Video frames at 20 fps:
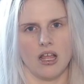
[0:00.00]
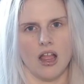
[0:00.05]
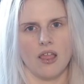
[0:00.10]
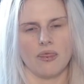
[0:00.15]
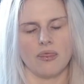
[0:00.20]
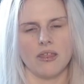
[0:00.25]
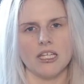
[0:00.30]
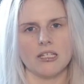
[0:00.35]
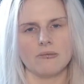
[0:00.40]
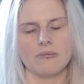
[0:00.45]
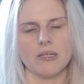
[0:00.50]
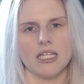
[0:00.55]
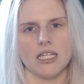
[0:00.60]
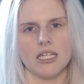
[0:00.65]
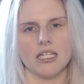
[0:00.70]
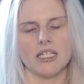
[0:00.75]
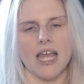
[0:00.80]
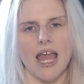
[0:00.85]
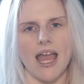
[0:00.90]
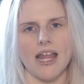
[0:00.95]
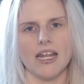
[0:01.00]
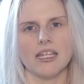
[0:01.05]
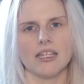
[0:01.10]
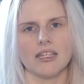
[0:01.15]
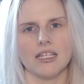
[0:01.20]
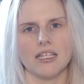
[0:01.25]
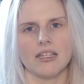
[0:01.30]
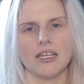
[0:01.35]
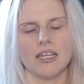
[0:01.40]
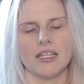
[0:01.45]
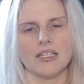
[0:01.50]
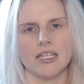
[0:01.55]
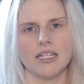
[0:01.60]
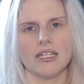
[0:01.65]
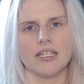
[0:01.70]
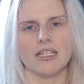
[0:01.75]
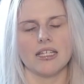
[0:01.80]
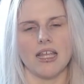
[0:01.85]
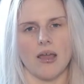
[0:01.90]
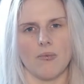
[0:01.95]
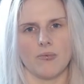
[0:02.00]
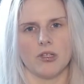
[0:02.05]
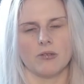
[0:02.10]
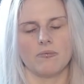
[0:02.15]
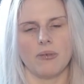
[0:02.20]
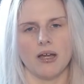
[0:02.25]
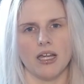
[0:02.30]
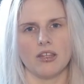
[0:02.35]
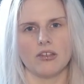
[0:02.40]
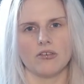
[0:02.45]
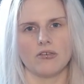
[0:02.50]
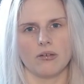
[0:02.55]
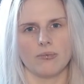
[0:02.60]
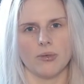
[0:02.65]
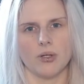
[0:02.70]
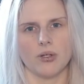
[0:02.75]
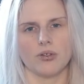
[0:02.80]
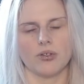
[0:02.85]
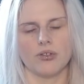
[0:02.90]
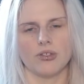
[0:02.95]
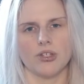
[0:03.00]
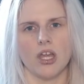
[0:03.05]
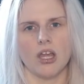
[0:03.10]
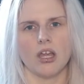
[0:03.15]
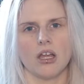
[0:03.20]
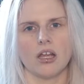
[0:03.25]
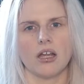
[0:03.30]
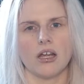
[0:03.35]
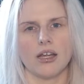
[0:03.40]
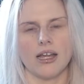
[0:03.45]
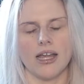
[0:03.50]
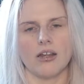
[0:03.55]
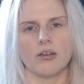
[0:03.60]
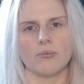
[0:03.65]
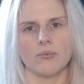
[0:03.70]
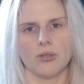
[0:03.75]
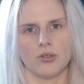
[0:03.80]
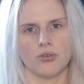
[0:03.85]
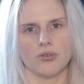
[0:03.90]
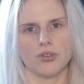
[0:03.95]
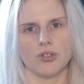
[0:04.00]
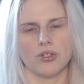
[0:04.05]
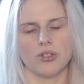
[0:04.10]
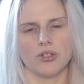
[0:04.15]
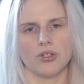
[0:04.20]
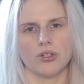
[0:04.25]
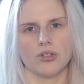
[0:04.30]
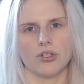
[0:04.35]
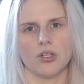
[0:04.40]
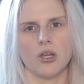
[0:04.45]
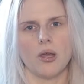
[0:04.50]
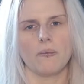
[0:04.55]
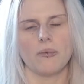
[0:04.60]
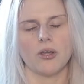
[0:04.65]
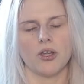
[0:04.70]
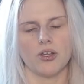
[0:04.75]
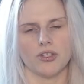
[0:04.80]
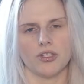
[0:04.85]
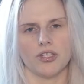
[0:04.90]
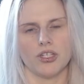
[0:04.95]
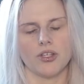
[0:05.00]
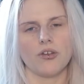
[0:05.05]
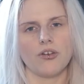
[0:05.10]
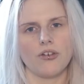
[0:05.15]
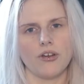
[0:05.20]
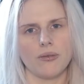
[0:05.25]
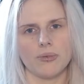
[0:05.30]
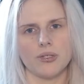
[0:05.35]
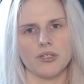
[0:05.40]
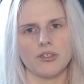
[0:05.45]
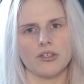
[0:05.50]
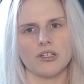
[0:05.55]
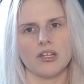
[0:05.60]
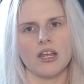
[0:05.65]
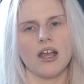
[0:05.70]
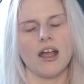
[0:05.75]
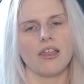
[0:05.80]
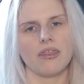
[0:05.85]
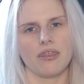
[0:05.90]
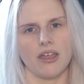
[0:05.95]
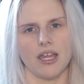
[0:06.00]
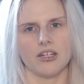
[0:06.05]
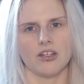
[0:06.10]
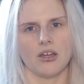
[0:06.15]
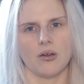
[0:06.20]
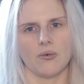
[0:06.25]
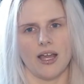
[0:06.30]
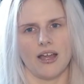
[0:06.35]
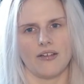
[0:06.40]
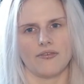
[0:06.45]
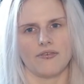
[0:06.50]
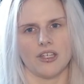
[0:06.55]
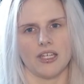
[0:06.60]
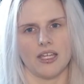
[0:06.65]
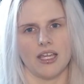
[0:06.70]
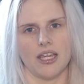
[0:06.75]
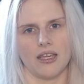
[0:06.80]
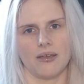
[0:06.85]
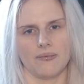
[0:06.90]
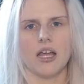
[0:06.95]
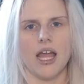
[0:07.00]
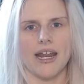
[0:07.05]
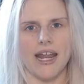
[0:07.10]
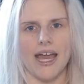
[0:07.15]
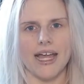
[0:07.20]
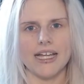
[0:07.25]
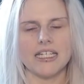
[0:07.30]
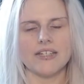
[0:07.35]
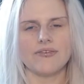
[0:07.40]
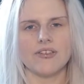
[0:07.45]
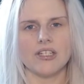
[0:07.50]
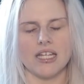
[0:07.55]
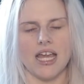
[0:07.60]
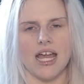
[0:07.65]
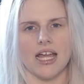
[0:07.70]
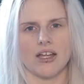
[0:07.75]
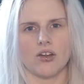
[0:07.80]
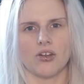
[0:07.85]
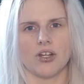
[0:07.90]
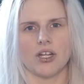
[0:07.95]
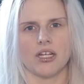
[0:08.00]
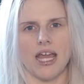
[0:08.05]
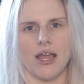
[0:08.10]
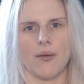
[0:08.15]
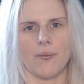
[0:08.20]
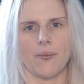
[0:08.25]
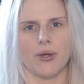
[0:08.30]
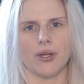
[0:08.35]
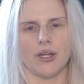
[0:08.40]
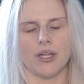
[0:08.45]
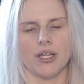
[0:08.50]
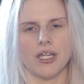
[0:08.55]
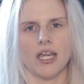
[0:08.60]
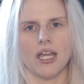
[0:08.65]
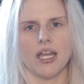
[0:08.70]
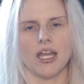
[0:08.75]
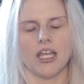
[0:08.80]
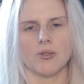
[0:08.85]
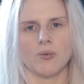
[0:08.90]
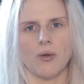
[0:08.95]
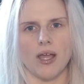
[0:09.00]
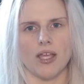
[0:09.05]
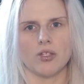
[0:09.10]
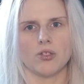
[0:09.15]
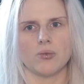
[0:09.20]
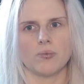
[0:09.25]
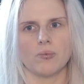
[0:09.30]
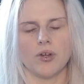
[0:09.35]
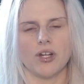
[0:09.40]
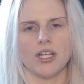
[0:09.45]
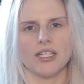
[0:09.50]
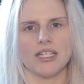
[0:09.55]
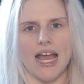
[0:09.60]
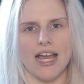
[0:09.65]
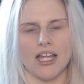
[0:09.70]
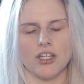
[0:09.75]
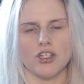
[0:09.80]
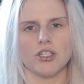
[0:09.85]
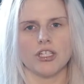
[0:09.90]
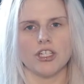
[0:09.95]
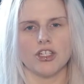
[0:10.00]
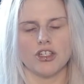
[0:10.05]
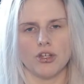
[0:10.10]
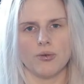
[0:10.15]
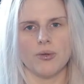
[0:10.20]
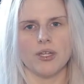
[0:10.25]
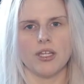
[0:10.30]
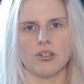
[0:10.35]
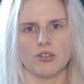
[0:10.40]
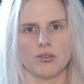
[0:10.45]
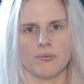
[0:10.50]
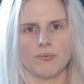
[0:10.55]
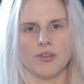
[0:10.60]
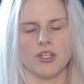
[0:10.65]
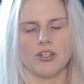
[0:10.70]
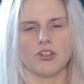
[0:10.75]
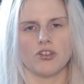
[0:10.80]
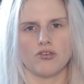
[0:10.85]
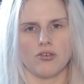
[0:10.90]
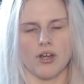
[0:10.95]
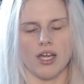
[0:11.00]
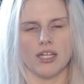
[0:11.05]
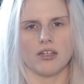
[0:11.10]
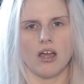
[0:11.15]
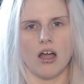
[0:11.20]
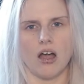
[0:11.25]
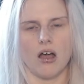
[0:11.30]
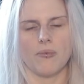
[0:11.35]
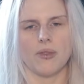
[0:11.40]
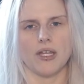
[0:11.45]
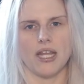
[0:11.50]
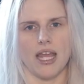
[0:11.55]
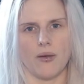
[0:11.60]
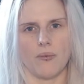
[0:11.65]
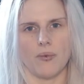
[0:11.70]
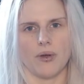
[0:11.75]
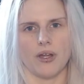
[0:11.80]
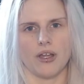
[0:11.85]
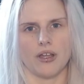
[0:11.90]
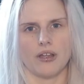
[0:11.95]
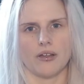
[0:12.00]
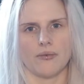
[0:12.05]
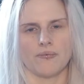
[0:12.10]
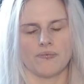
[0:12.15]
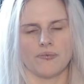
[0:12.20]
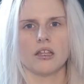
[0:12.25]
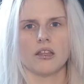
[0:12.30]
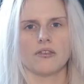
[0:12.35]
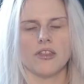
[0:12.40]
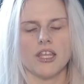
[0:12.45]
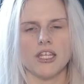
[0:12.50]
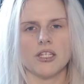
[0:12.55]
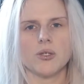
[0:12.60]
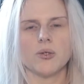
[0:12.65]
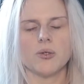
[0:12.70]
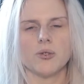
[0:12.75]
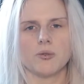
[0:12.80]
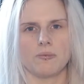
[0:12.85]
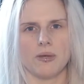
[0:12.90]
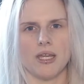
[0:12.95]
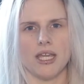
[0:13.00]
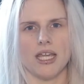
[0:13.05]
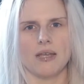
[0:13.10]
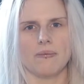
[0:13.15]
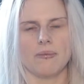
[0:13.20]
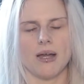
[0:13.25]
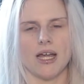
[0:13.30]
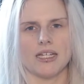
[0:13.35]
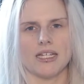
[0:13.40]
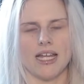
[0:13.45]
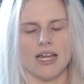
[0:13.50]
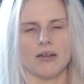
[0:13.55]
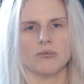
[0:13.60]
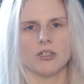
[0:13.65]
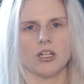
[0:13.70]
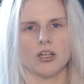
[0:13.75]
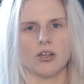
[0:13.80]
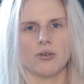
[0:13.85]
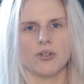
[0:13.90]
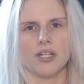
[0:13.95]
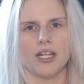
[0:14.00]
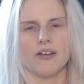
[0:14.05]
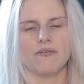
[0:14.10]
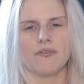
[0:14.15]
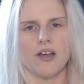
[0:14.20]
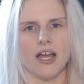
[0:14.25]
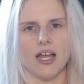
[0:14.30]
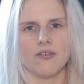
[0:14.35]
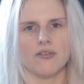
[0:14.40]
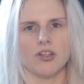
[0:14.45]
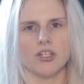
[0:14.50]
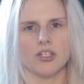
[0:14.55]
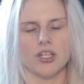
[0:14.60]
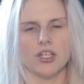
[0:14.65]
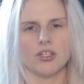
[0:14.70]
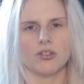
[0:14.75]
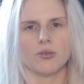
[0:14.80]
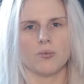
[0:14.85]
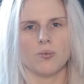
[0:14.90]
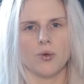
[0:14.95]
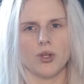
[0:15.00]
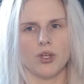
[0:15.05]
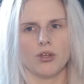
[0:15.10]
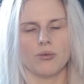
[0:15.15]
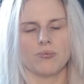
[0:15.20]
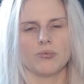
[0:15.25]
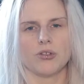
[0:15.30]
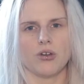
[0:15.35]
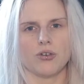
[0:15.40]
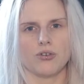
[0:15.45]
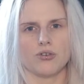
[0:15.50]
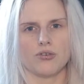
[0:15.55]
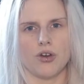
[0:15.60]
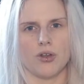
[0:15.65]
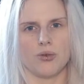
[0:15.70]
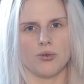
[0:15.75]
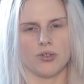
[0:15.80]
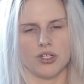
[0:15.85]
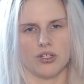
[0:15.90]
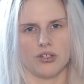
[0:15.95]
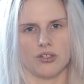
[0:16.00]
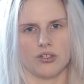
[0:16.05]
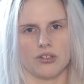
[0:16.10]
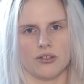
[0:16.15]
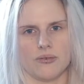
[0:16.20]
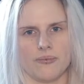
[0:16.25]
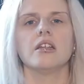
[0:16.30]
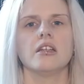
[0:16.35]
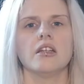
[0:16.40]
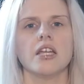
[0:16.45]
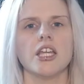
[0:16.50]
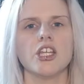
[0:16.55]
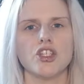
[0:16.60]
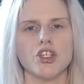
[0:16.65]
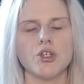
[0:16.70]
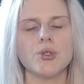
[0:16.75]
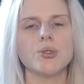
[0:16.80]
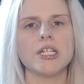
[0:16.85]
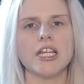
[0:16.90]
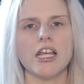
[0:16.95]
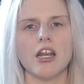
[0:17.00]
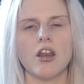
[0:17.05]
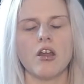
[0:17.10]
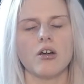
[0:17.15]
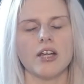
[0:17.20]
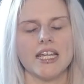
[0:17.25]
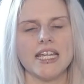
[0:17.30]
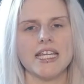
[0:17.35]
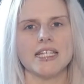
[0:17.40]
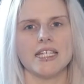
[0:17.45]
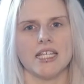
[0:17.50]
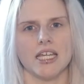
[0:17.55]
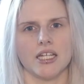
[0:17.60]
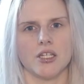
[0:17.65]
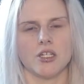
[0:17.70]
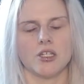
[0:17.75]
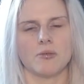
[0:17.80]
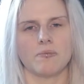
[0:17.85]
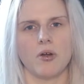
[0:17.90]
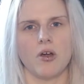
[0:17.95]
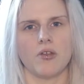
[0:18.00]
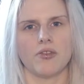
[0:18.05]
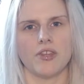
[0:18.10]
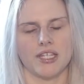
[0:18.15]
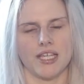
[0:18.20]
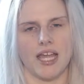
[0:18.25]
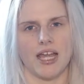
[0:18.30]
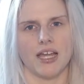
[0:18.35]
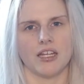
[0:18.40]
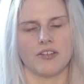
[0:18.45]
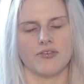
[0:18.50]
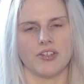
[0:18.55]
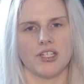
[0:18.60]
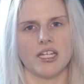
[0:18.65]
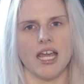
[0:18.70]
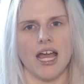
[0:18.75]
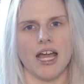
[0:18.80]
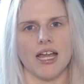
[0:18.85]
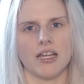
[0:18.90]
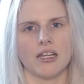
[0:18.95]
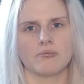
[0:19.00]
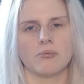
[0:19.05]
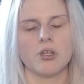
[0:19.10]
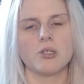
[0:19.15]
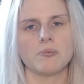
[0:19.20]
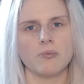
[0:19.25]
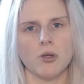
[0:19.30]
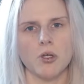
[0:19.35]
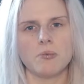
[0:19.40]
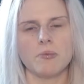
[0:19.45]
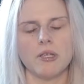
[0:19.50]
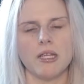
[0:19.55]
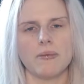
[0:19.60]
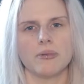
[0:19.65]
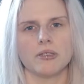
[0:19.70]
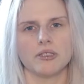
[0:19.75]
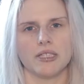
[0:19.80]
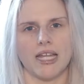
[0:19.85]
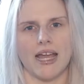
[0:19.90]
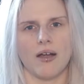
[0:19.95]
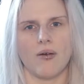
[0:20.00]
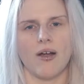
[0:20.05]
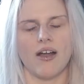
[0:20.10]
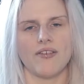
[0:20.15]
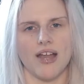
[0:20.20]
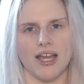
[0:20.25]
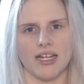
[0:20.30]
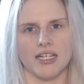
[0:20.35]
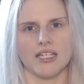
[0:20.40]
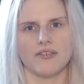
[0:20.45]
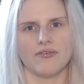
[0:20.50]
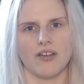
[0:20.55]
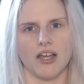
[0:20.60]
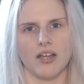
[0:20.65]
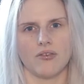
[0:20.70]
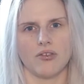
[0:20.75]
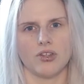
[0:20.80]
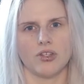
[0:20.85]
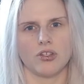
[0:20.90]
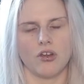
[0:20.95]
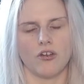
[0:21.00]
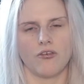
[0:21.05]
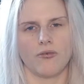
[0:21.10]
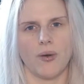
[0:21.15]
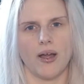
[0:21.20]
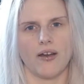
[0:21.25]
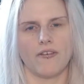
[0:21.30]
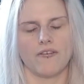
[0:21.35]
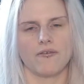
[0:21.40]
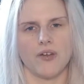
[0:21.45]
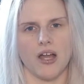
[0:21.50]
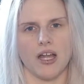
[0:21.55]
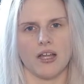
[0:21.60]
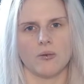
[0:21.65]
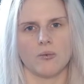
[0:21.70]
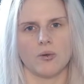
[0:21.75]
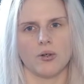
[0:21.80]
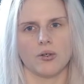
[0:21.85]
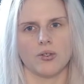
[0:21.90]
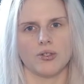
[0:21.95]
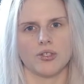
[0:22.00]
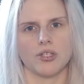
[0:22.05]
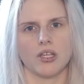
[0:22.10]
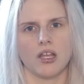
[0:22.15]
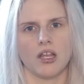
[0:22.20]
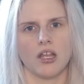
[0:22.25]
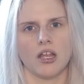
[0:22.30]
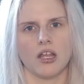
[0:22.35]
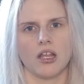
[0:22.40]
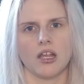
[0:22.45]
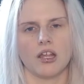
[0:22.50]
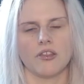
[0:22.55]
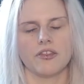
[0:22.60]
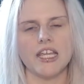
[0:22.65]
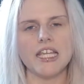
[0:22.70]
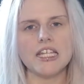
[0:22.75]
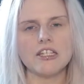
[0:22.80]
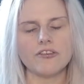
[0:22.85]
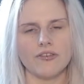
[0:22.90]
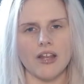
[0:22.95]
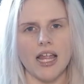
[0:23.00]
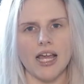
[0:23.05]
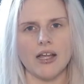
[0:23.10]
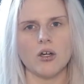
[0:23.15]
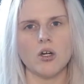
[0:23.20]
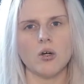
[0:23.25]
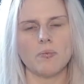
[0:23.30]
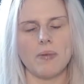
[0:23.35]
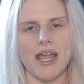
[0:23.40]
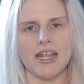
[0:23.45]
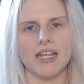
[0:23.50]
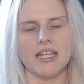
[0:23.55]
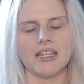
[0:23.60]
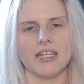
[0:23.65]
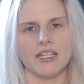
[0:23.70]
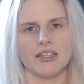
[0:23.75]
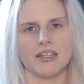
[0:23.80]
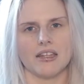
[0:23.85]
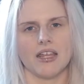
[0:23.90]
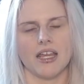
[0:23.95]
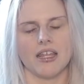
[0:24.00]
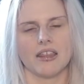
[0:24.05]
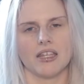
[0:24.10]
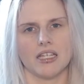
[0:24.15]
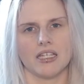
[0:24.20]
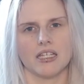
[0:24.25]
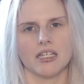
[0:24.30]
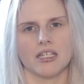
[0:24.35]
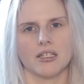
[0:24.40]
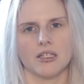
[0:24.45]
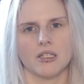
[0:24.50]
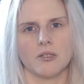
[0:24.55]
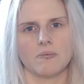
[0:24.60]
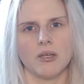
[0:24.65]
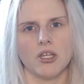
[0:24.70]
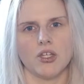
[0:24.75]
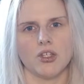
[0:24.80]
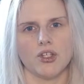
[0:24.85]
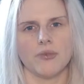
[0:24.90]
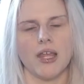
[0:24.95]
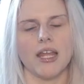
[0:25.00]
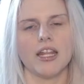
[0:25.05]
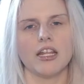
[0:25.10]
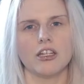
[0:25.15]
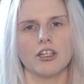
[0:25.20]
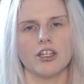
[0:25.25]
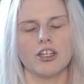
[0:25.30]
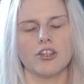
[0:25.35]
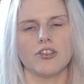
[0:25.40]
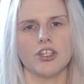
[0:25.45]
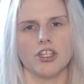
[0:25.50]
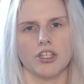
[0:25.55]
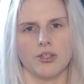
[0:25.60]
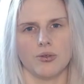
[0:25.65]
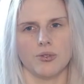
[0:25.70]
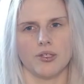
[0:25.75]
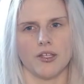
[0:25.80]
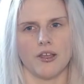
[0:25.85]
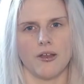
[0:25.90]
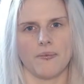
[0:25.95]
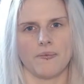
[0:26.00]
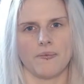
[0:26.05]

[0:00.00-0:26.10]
This means that anything that is intercepted by the criminals cannot be understood because it's encrypted and they don't have the key. An active attack on a network is where someone is actually doing something to try to harm the network. This could be by downloading viruses, worms or trojans. It's usually a lot easier to spot this kind of attack because most people now have antivirus software and firewalls. These flag up anything that they think is suspicious and alert the user.